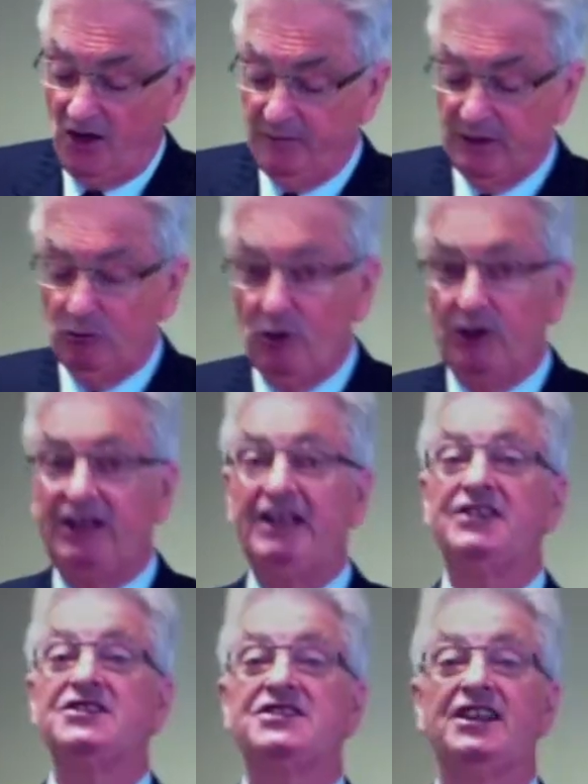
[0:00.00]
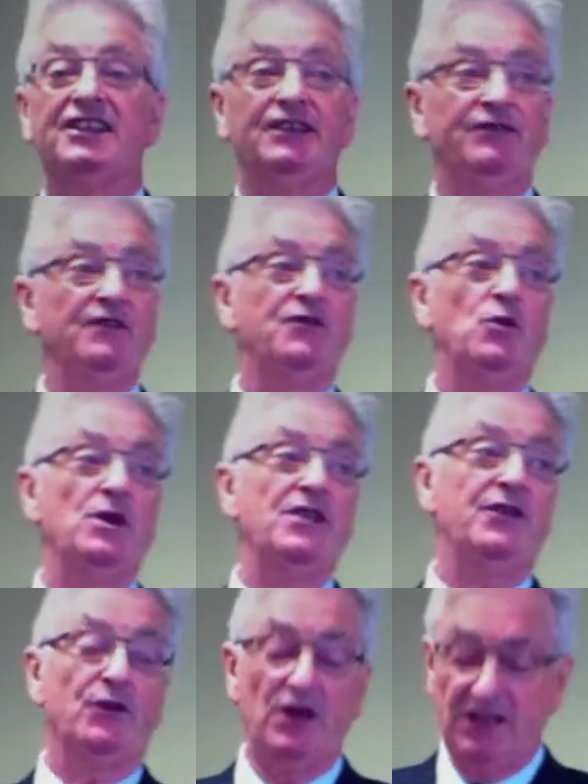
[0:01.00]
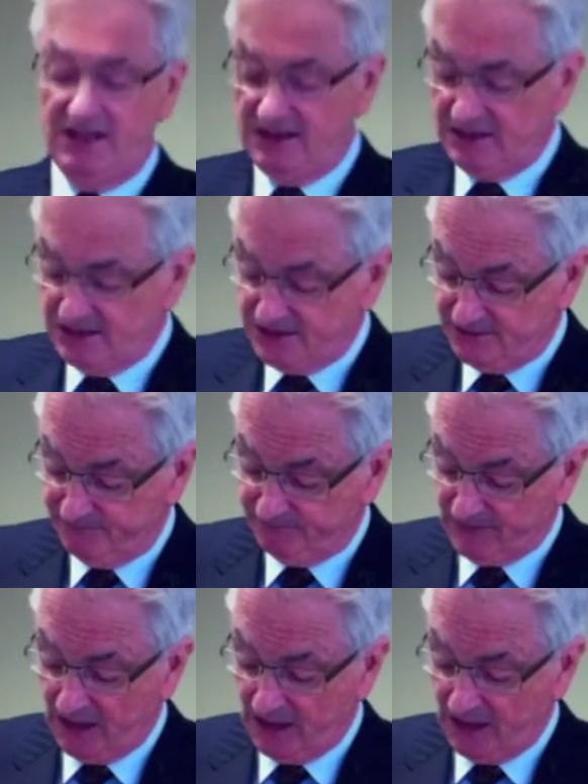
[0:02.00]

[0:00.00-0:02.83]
I've been working in the sector for 43 years,